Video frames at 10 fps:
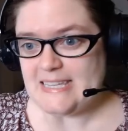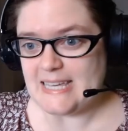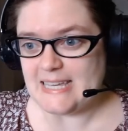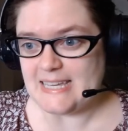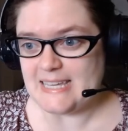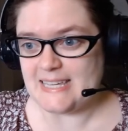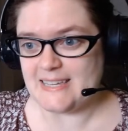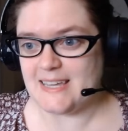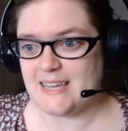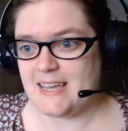Yay!
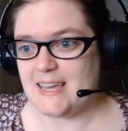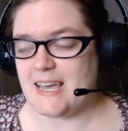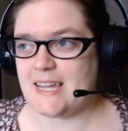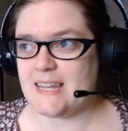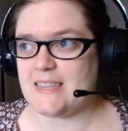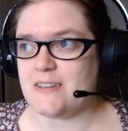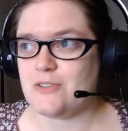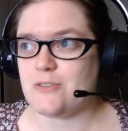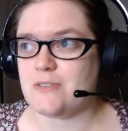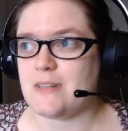And I think it
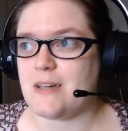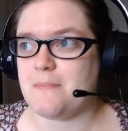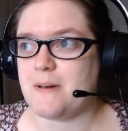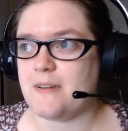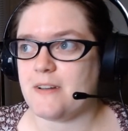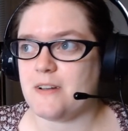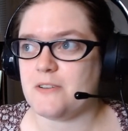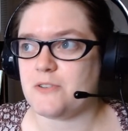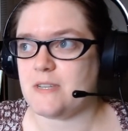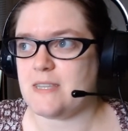shows a lot about our
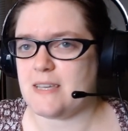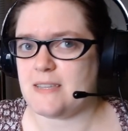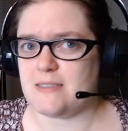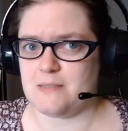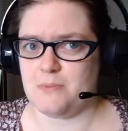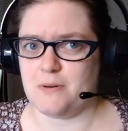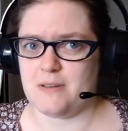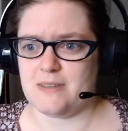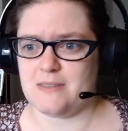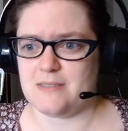country that this book
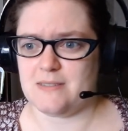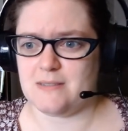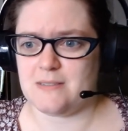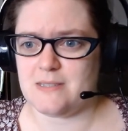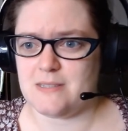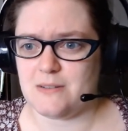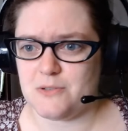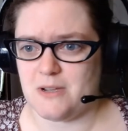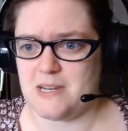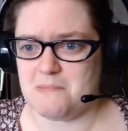is still
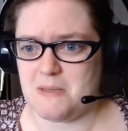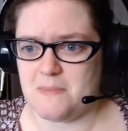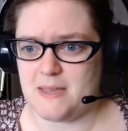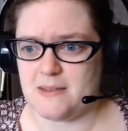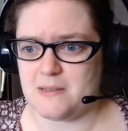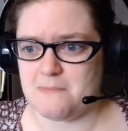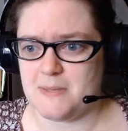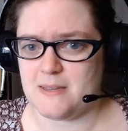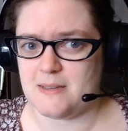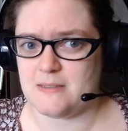trying to be banned,
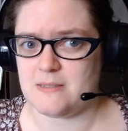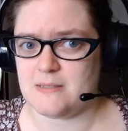because